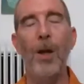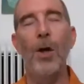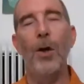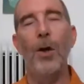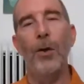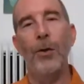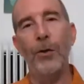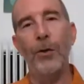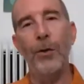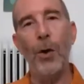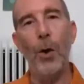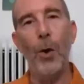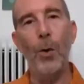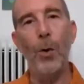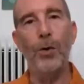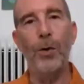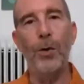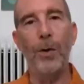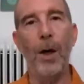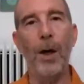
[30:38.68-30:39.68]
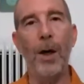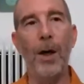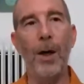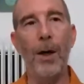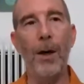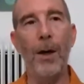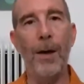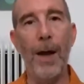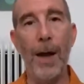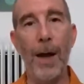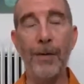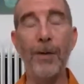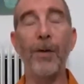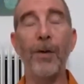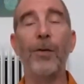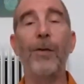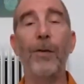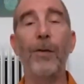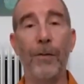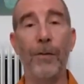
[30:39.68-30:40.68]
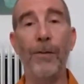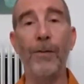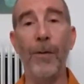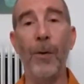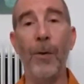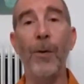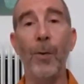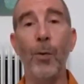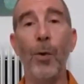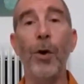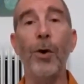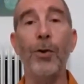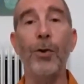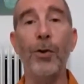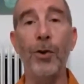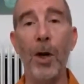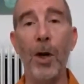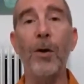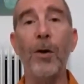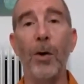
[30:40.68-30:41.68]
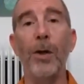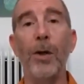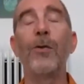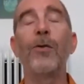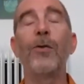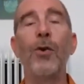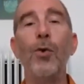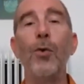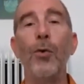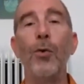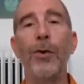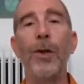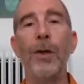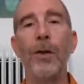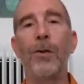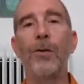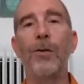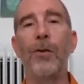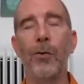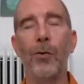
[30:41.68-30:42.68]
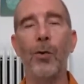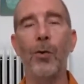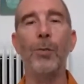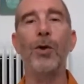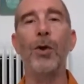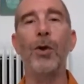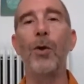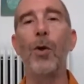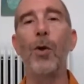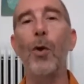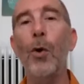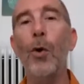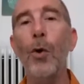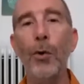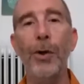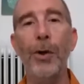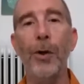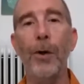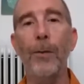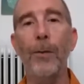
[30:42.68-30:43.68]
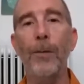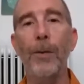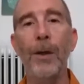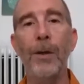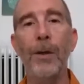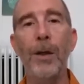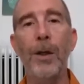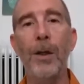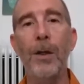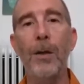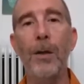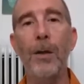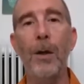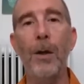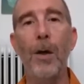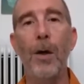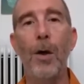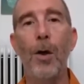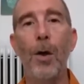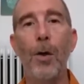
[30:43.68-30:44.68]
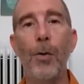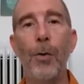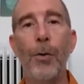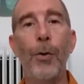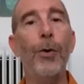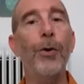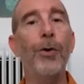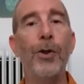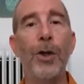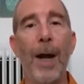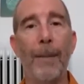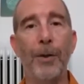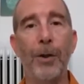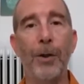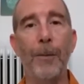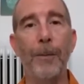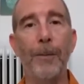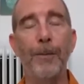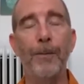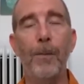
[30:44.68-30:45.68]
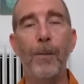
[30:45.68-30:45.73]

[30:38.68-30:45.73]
So, and this very word chakra is used in this description earlier in the 3rd chapter.